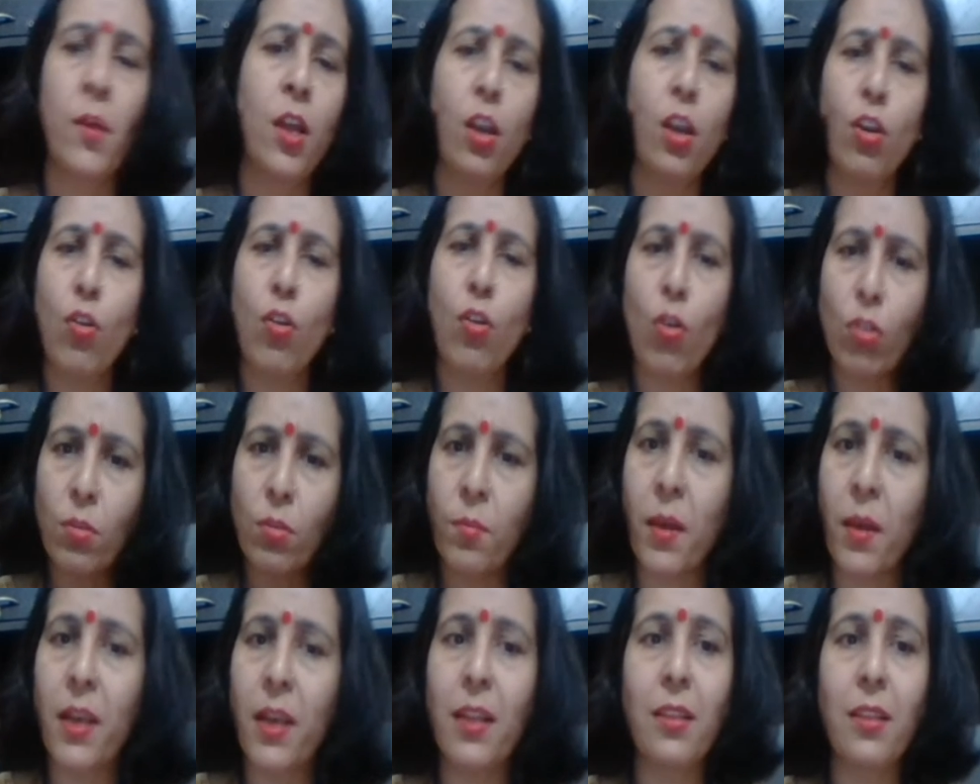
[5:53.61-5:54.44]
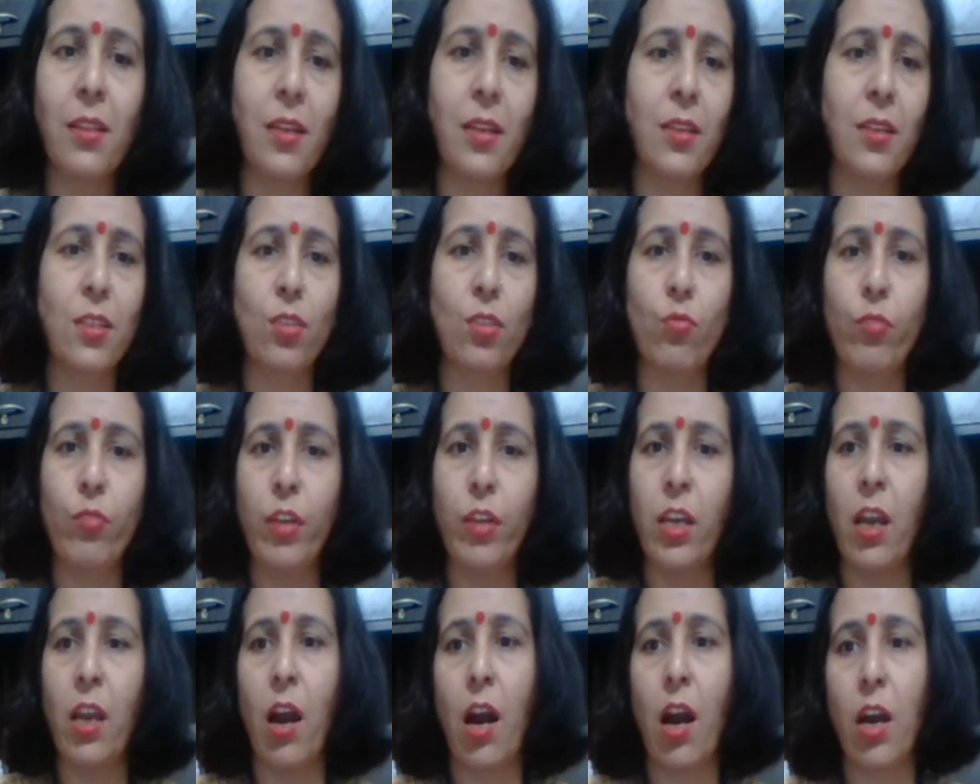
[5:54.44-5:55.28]
Not many things
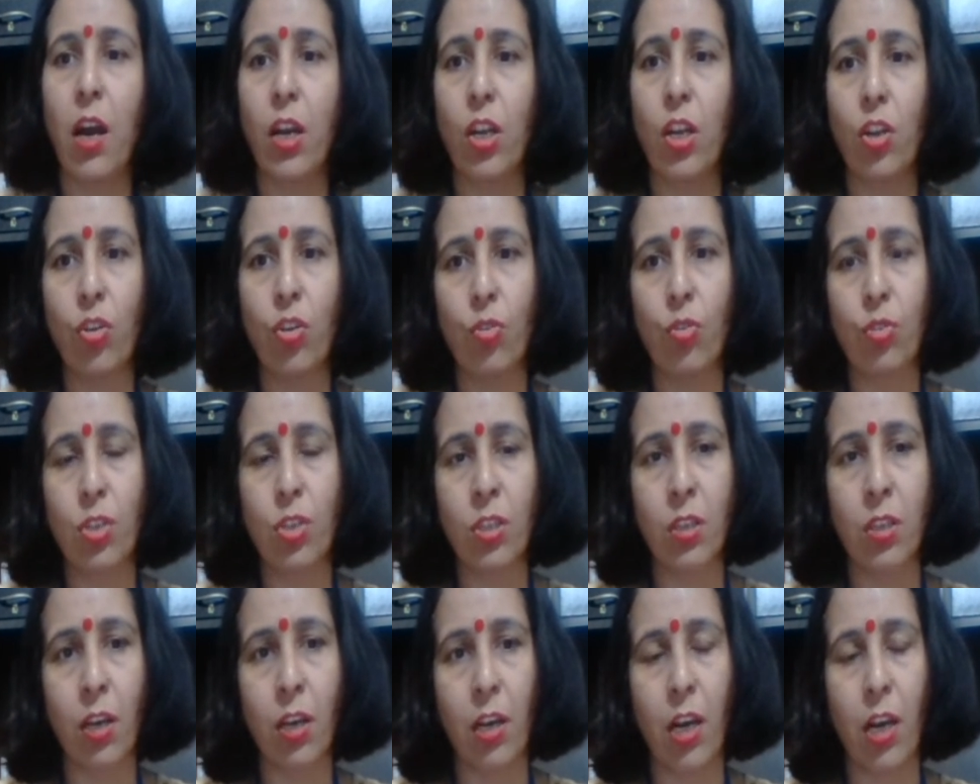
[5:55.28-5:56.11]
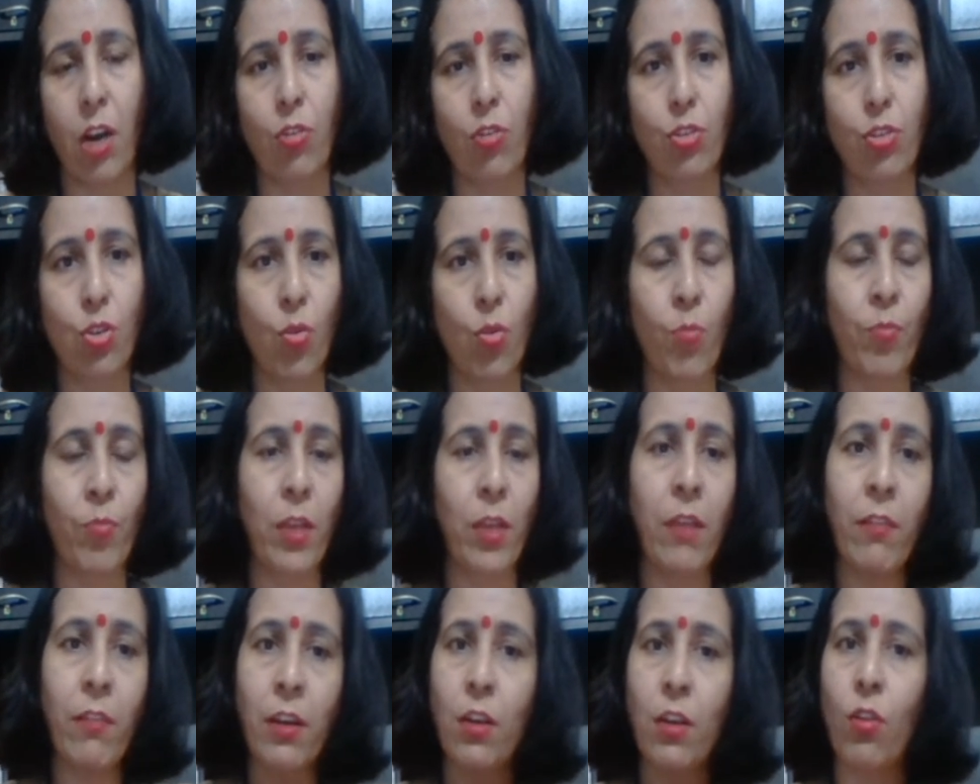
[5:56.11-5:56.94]
we are using the cloud. So,
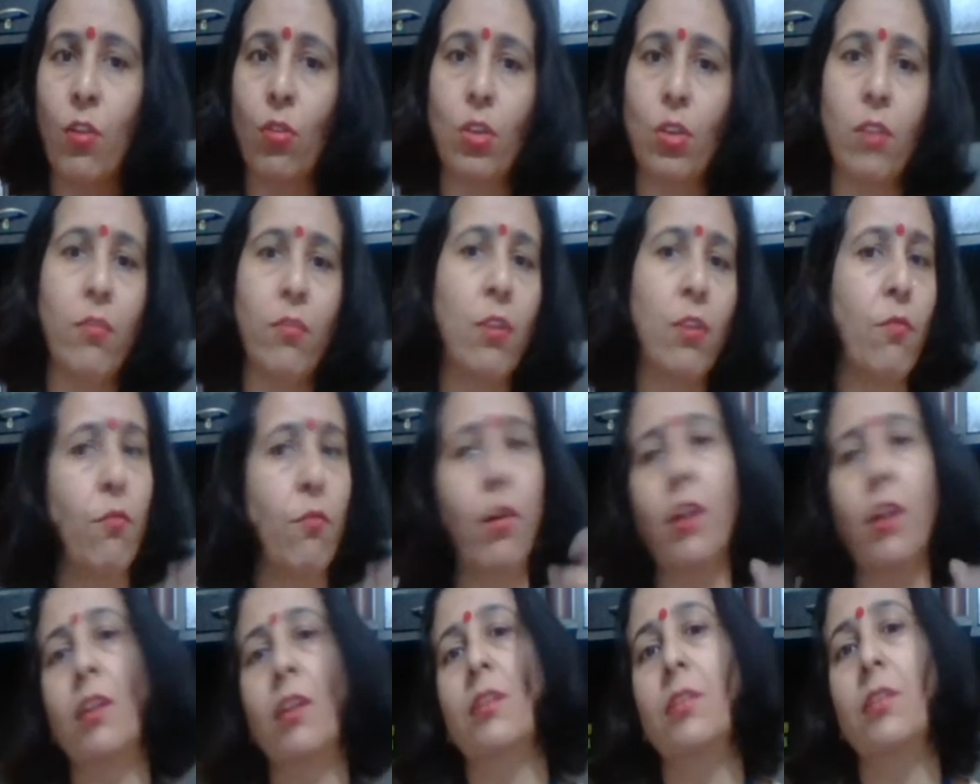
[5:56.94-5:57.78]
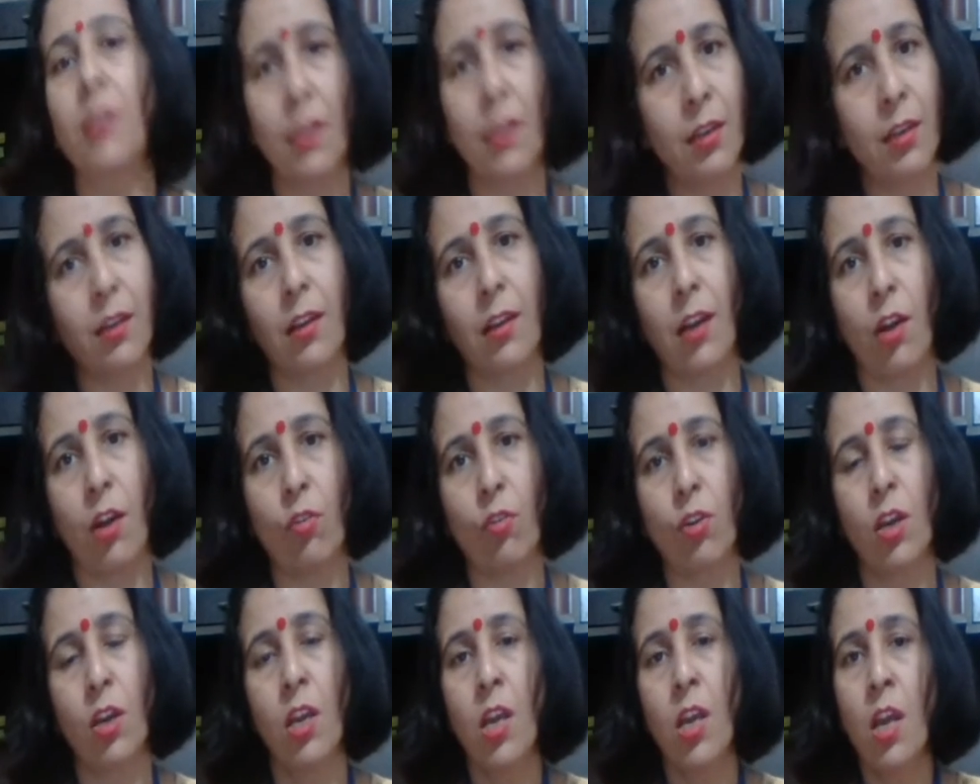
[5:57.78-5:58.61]
even not even one single
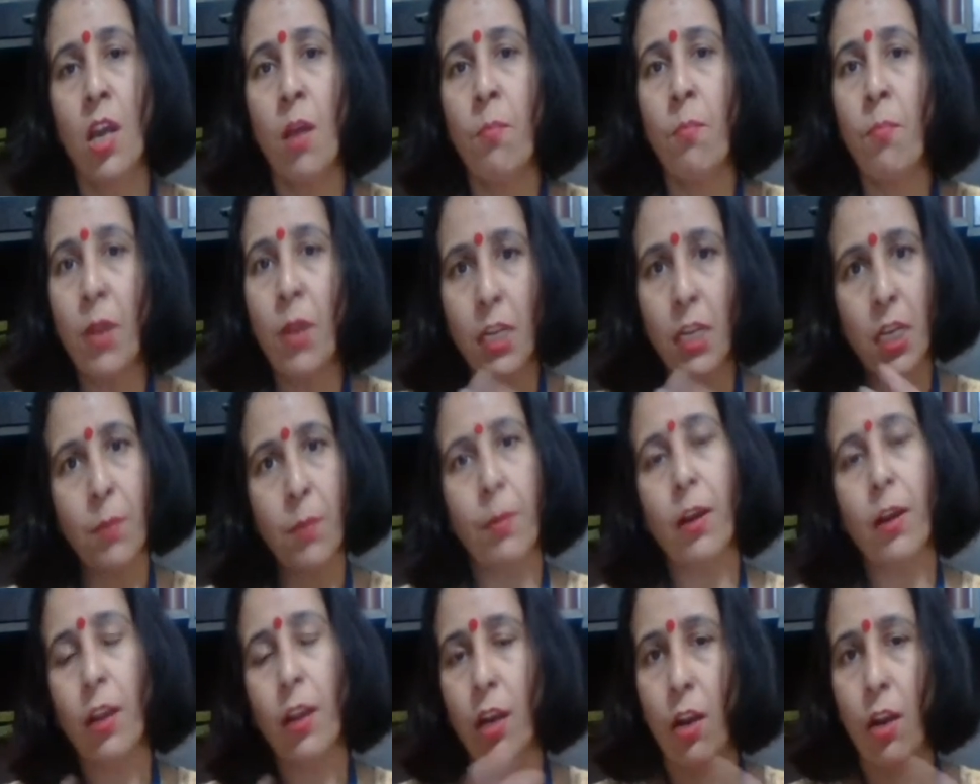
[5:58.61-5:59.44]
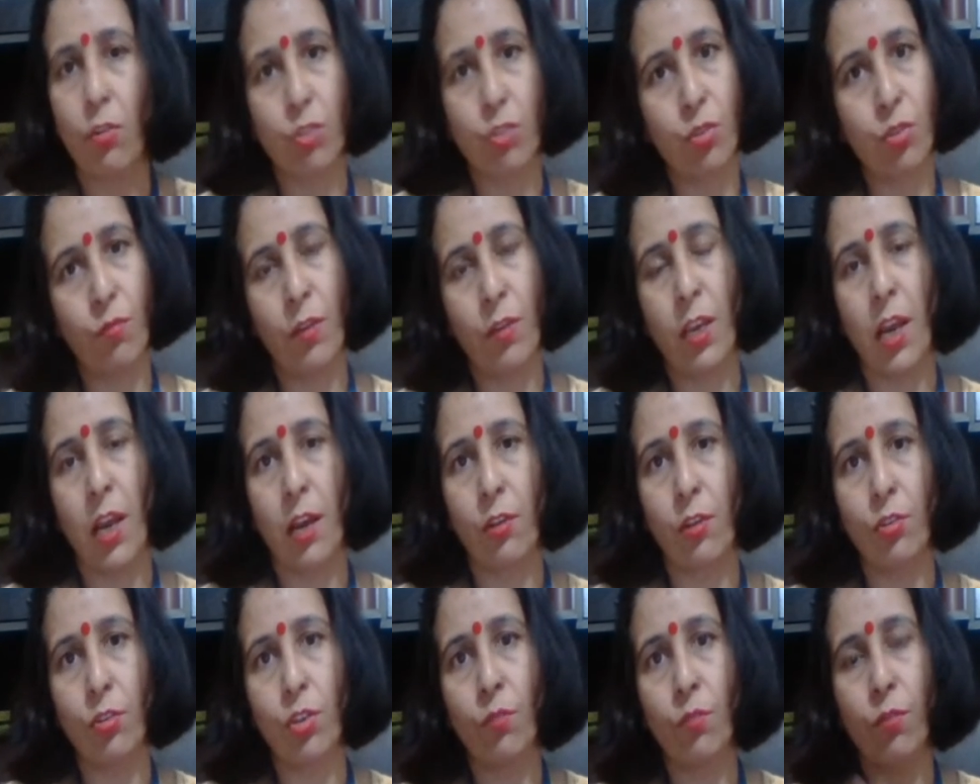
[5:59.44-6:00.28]
cloud, multiple clouds we are
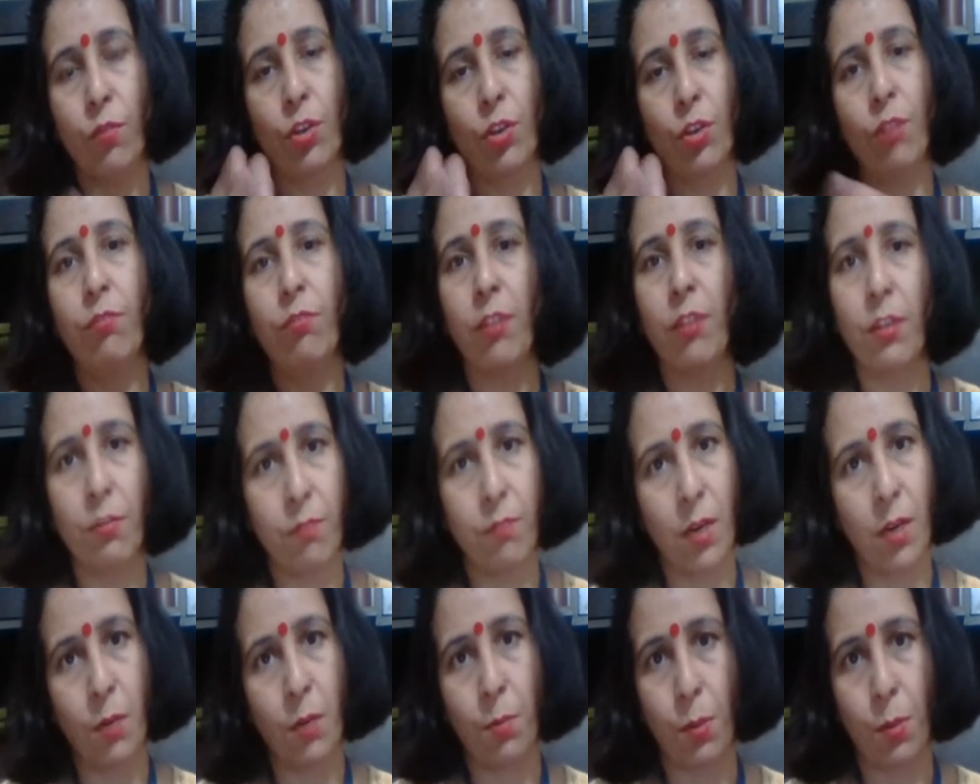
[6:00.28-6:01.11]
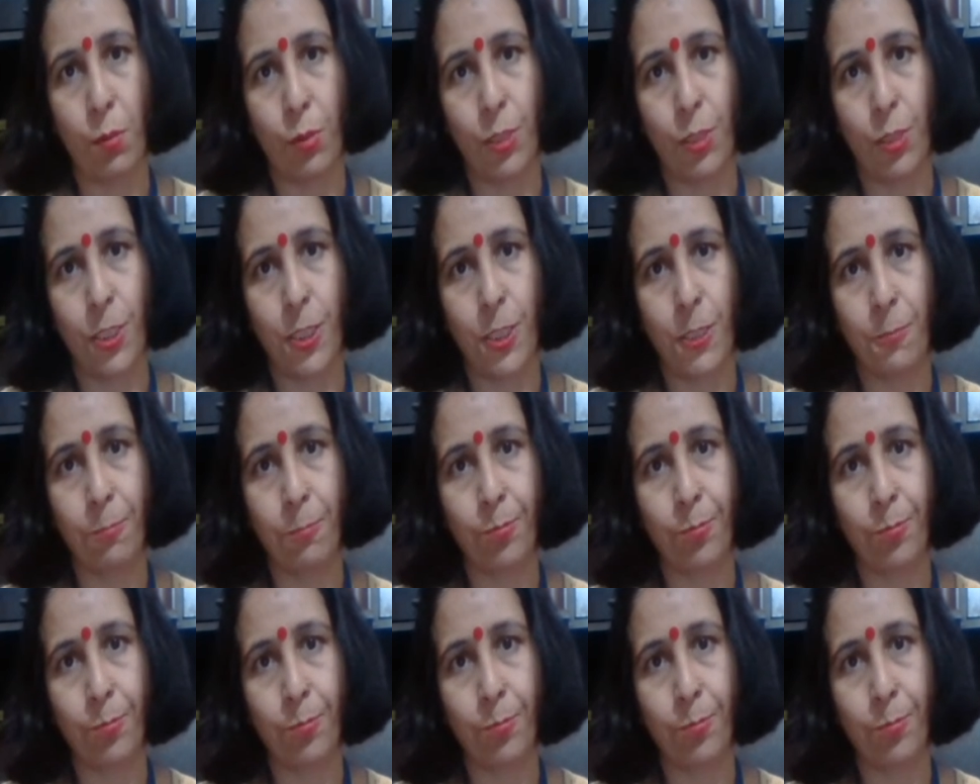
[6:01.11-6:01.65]
using for different purposes.